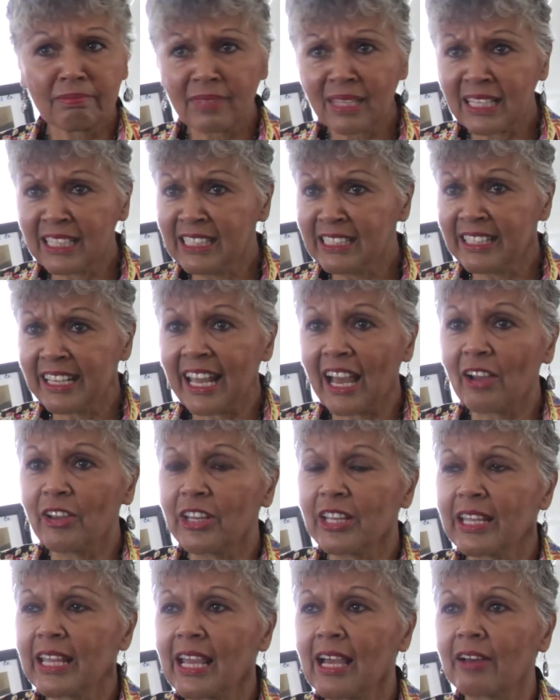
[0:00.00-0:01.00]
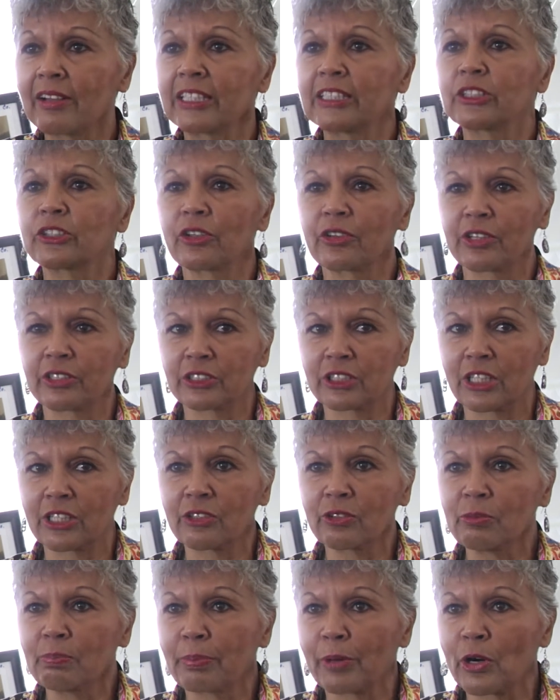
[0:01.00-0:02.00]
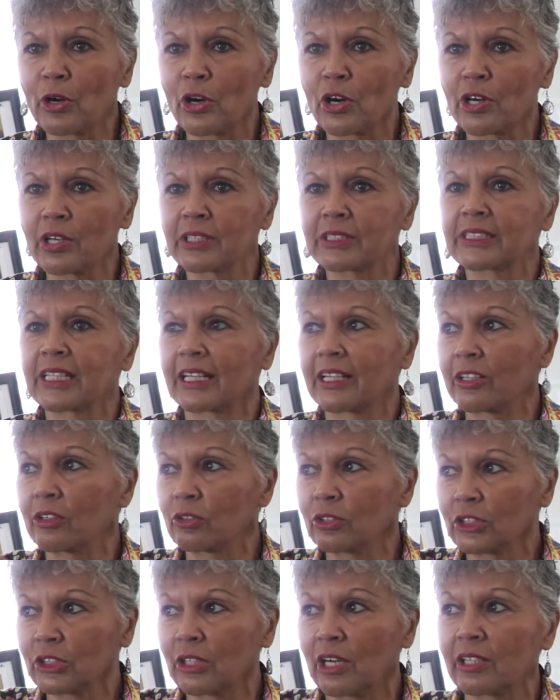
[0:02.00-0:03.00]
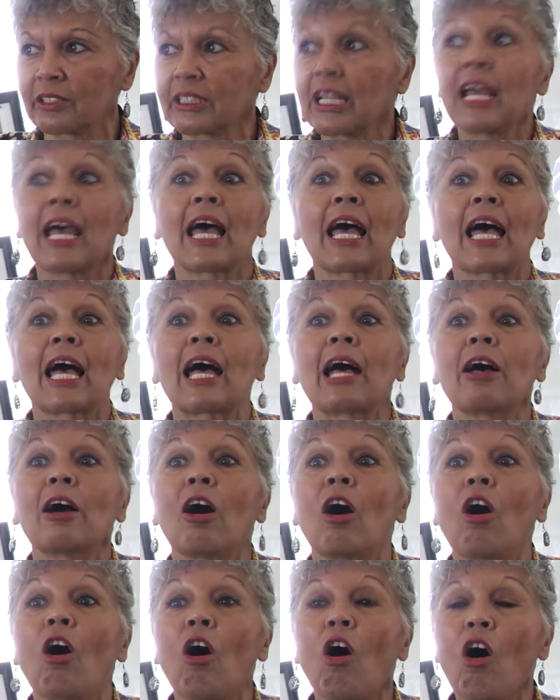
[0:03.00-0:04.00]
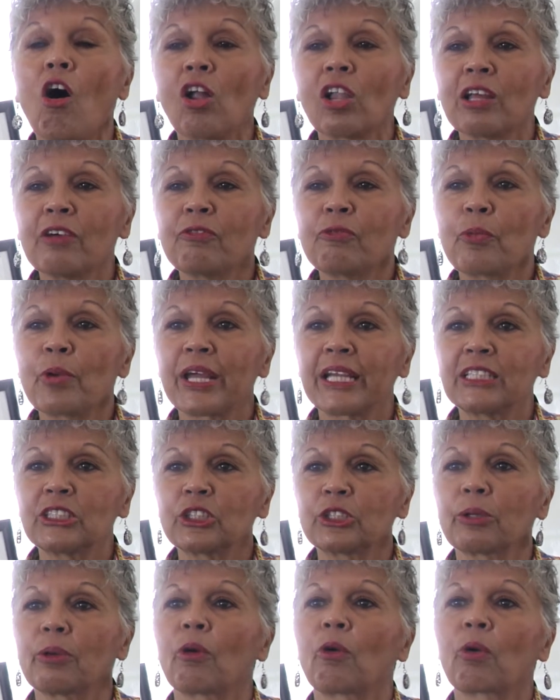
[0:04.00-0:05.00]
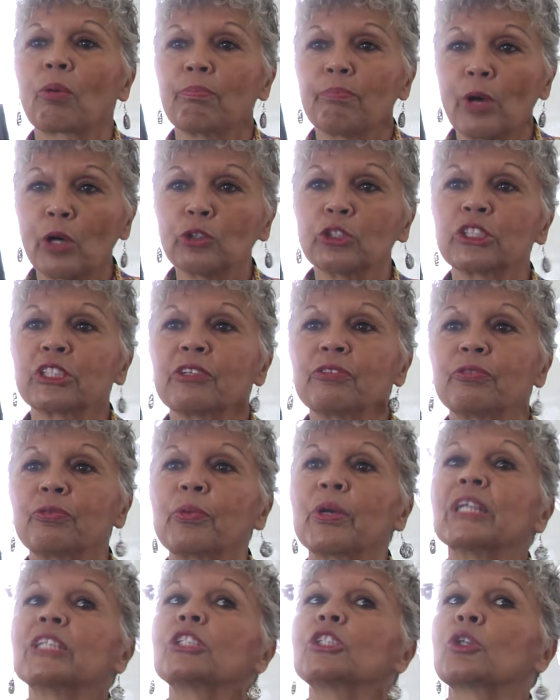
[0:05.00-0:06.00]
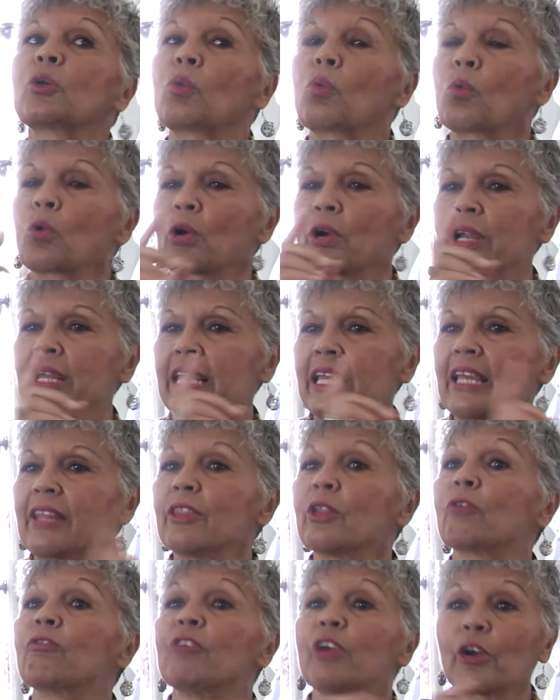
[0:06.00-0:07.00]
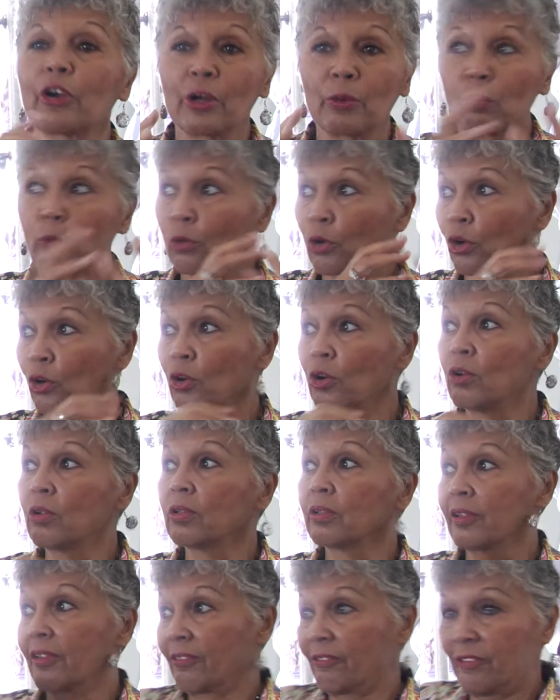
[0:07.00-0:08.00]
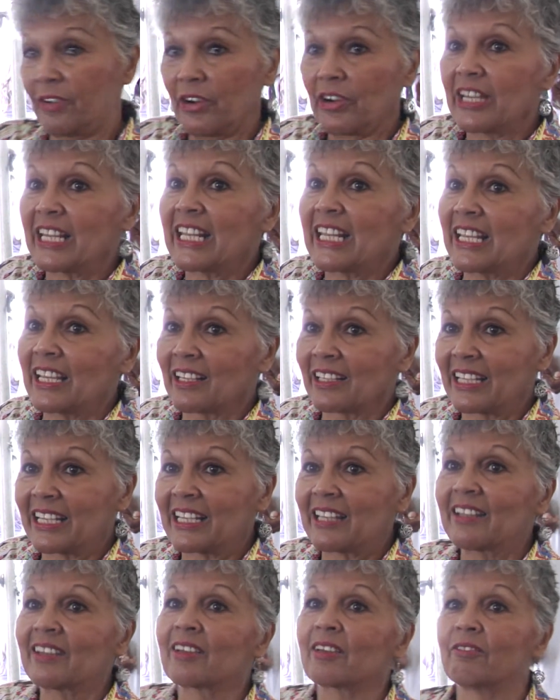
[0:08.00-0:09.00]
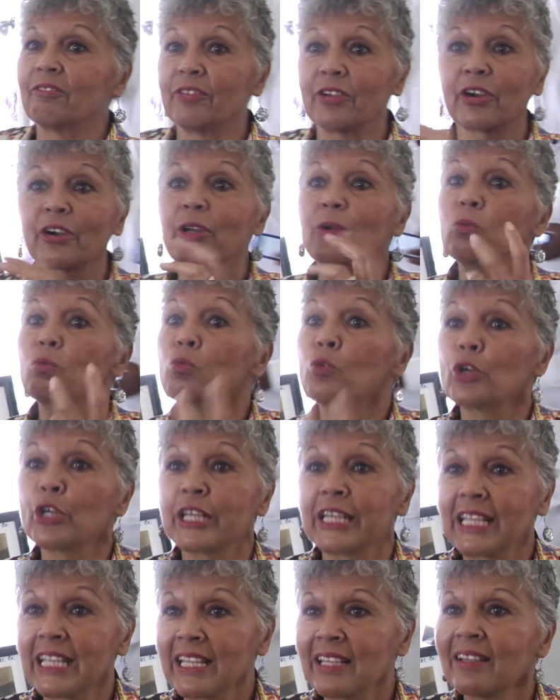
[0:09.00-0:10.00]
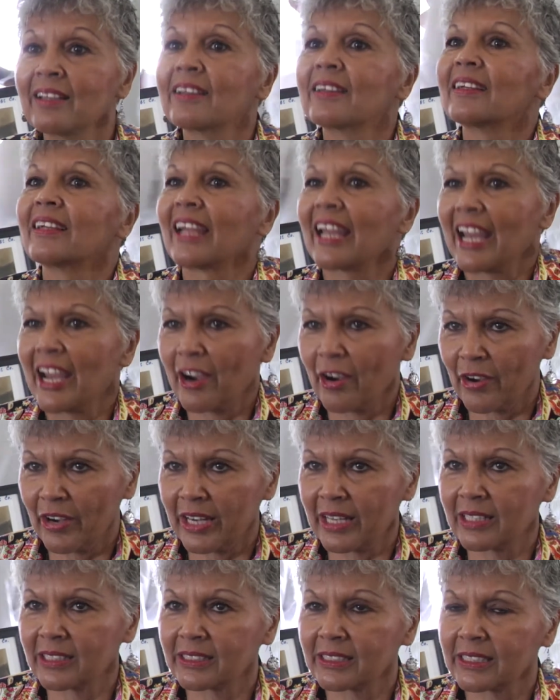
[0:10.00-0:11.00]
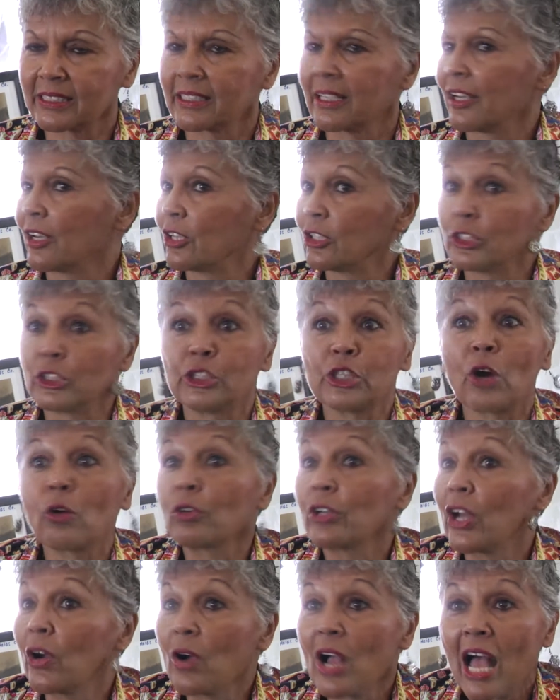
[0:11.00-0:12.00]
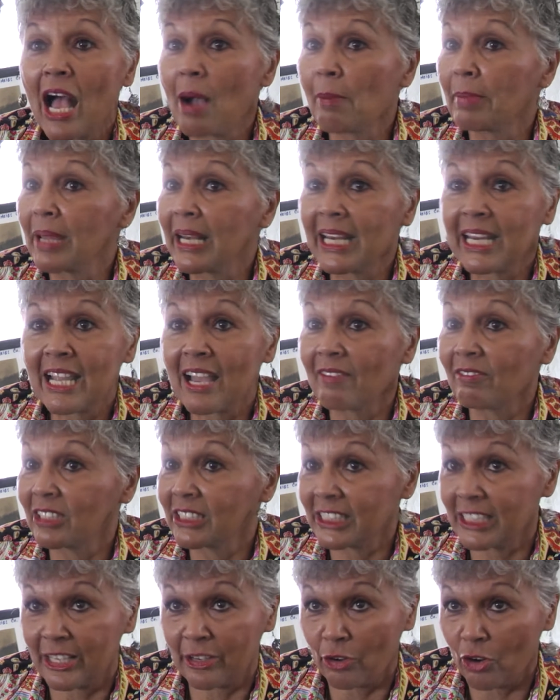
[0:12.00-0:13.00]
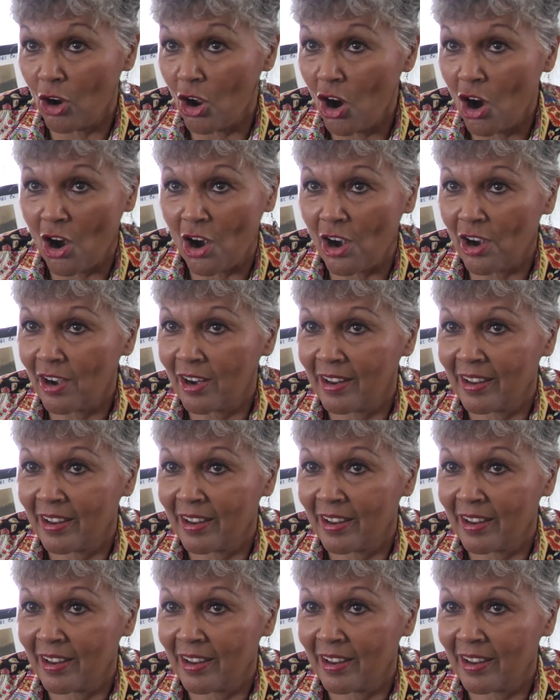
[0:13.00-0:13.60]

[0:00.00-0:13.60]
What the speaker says: in Gallia County. So there's little burgs and little starts, all of which, or most of which, were in the very rural, very hilly, very woody areas. Don't know how many of us there are,